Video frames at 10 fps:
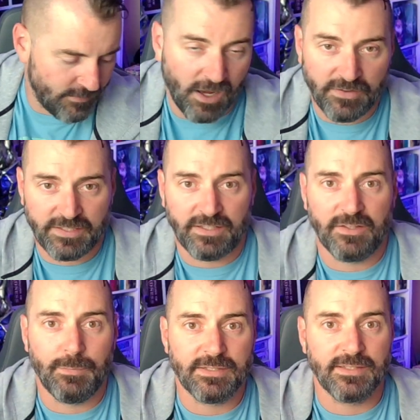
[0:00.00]
Obviously,
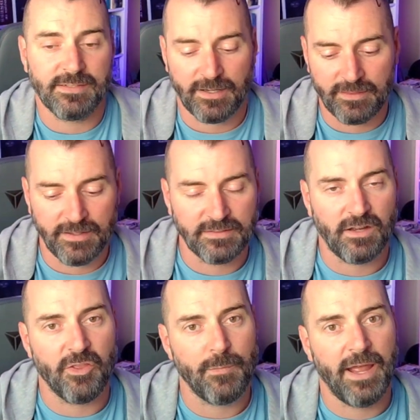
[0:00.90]
the business side of things,
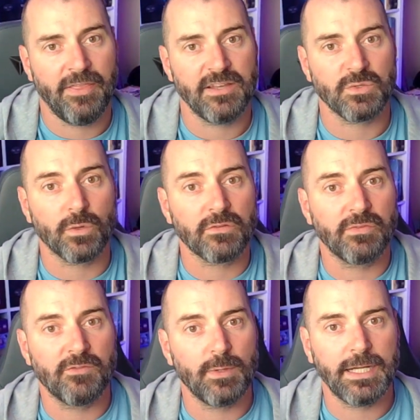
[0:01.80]
all the math has to work
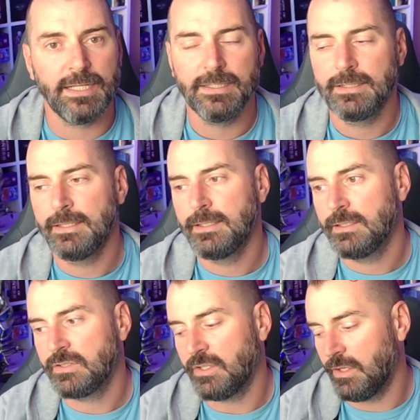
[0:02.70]
for everybody.
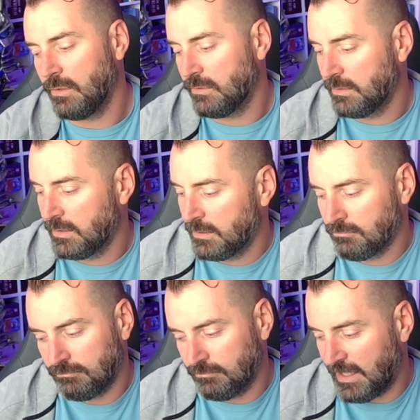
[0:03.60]
So
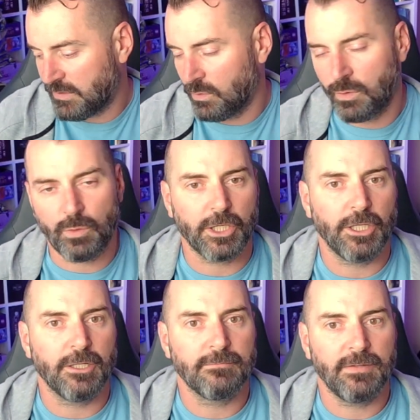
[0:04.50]
that's what we're working
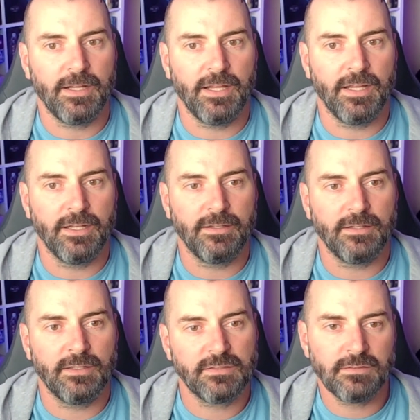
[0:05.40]
on. And
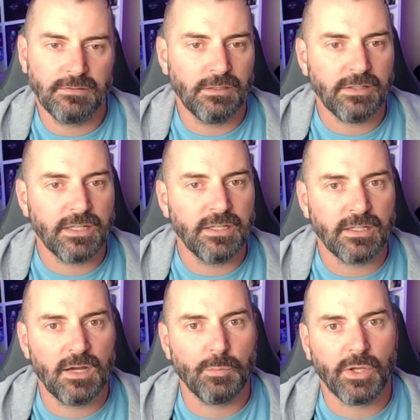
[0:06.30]
it can get
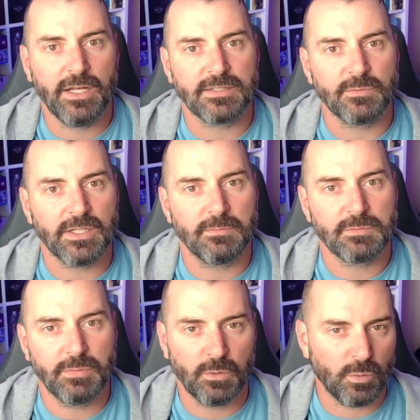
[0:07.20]
complicated
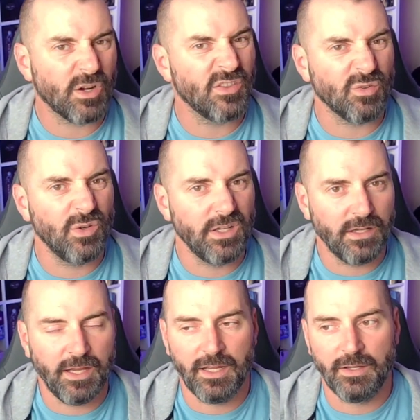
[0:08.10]
sometimes, but we're working through it
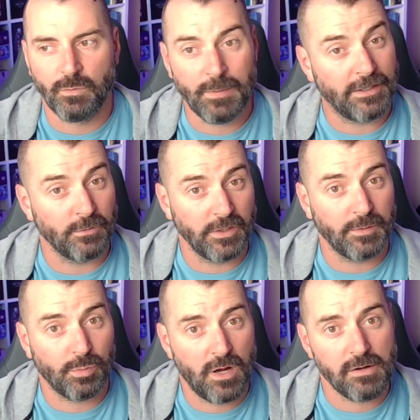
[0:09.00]
and we're making really
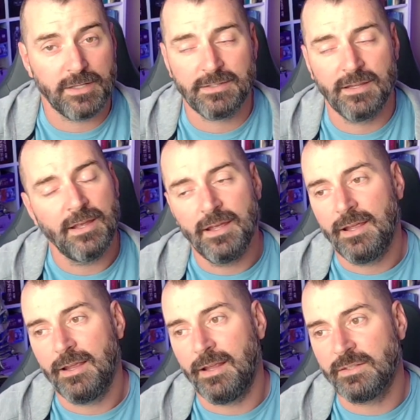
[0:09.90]
good progress.
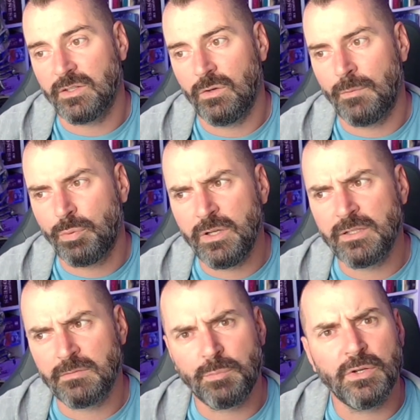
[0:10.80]
And so I'm
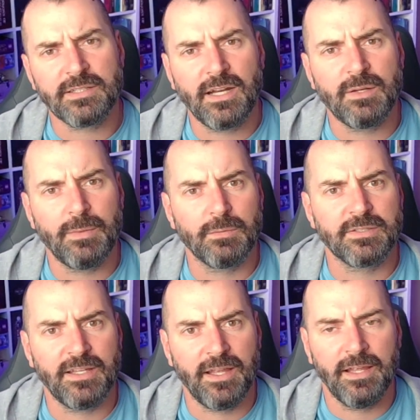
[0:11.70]
pretty excited to be able to
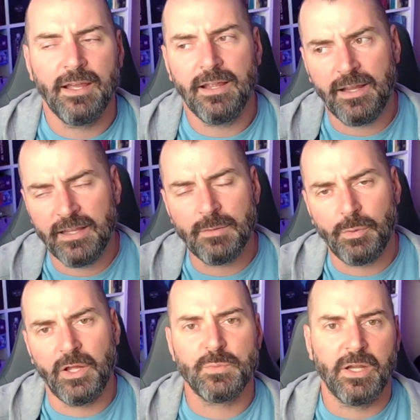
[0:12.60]
say in the
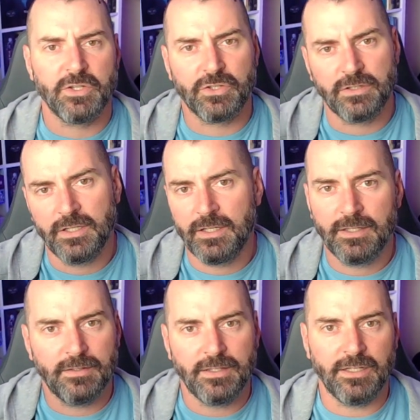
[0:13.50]
Pledge Manager,
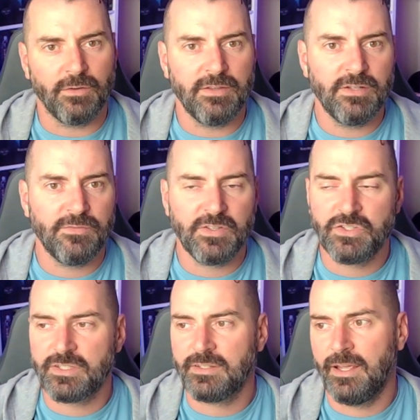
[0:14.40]
even if it's
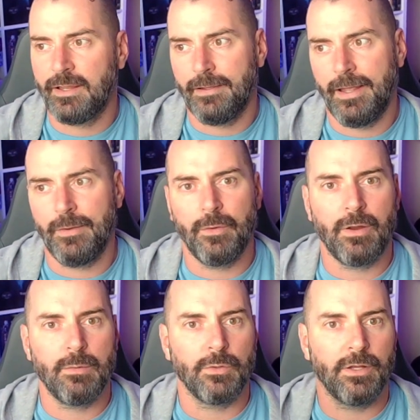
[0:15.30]
just like, hey, we were
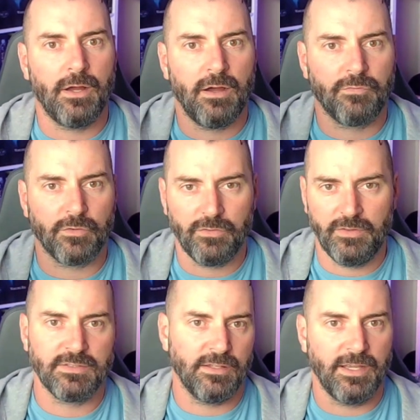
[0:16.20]
able to offer
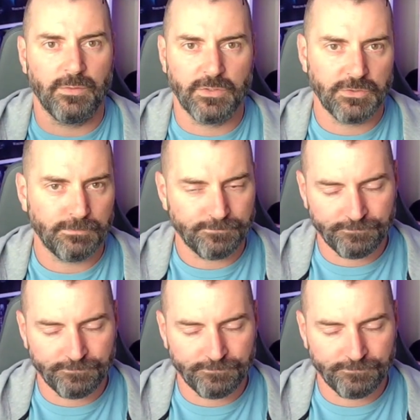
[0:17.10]
this language,